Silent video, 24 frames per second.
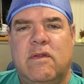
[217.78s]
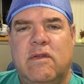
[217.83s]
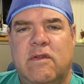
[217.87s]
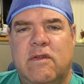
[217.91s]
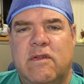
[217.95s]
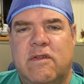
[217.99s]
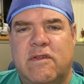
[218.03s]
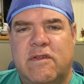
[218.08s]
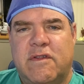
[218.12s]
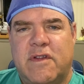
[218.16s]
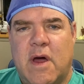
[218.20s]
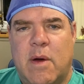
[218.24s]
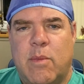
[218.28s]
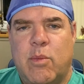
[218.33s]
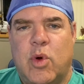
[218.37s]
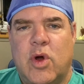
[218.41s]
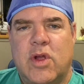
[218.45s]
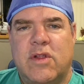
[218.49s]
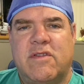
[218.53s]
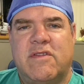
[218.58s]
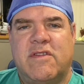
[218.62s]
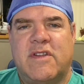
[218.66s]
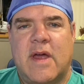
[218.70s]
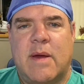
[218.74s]

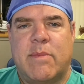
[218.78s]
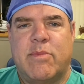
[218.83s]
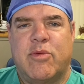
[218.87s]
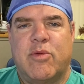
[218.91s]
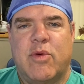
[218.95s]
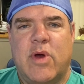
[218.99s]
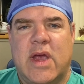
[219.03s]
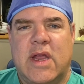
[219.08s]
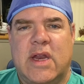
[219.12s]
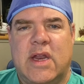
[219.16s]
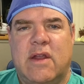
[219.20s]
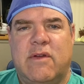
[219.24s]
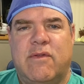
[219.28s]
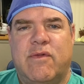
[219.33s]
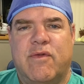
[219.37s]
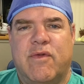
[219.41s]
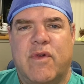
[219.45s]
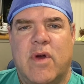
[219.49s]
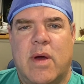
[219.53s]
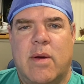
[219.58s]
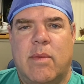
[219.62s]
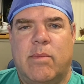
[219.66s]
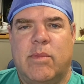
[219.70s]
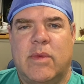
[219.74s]
somewhat separated
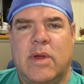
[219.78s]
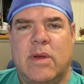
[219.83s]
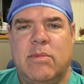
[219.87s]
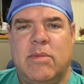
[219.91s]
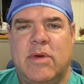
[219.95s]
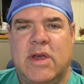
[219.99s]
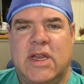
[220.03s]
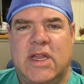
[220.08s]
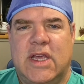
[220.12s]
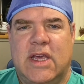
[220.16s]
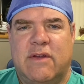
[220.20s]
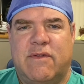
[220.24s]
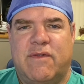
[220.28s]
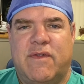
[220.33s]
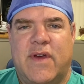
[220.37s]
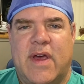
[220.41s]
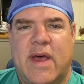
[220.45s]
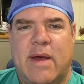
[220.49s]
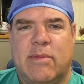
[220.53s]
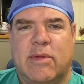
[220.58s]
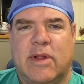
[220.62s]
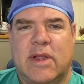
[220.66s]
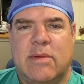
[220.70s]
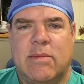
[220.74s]
from immediate
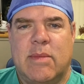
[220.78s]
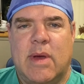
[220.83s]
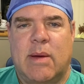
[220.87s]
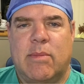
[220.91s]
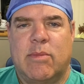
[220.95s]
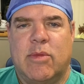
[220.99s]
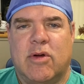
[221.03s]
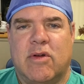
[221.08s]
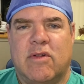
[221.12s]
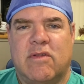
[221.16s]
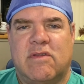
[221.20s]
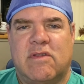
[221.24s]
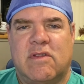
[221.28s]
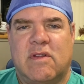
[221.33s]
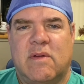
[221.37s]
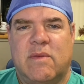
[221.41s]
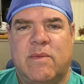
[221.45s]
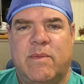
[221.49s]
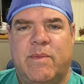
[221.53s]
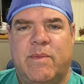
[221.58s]
family members.